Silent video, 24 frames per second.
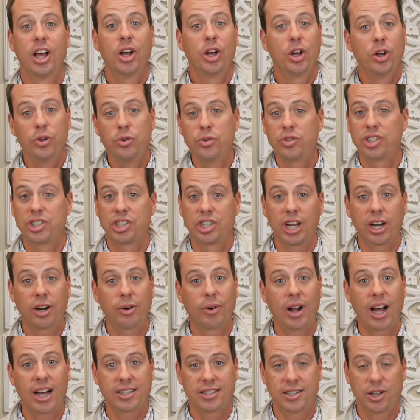whose
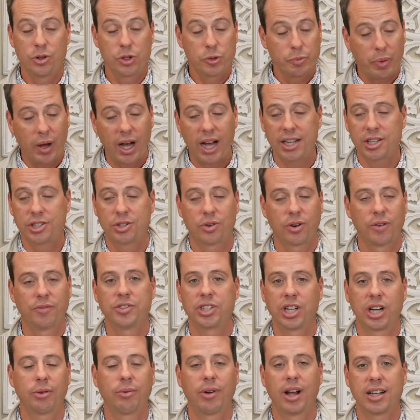generosity, whose posture of
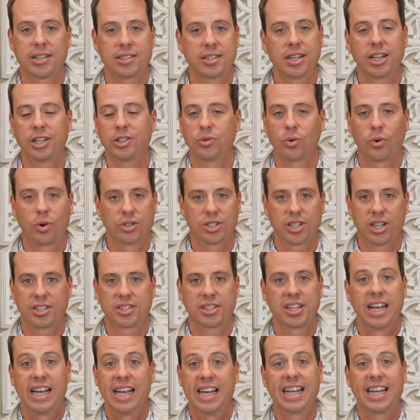generosity towards us